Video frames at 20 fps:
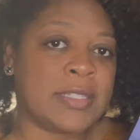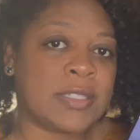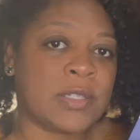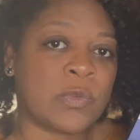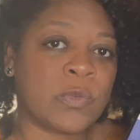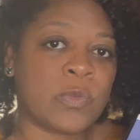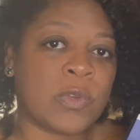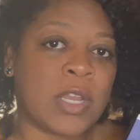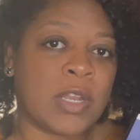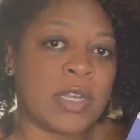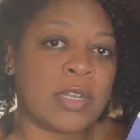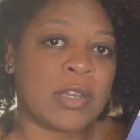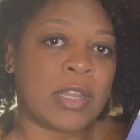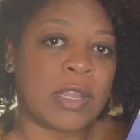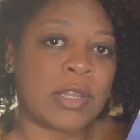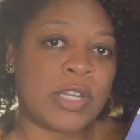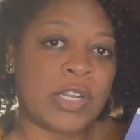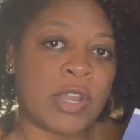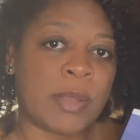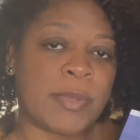and
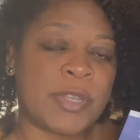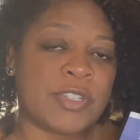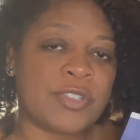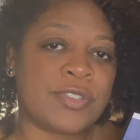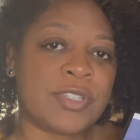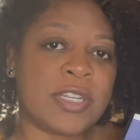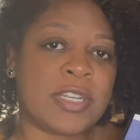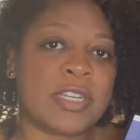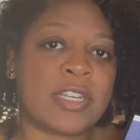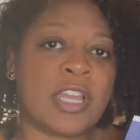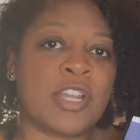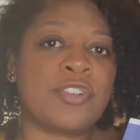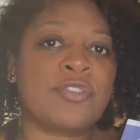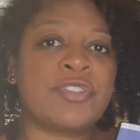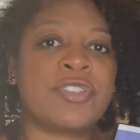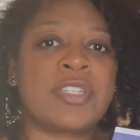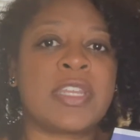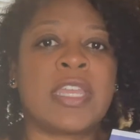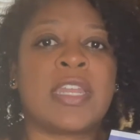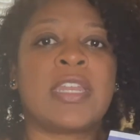you know, I'm interested in
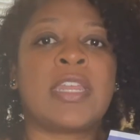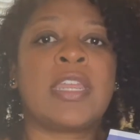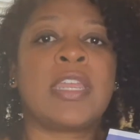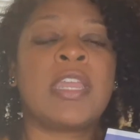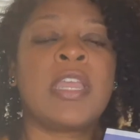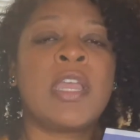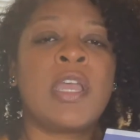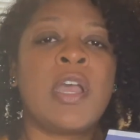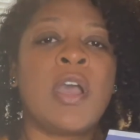understanding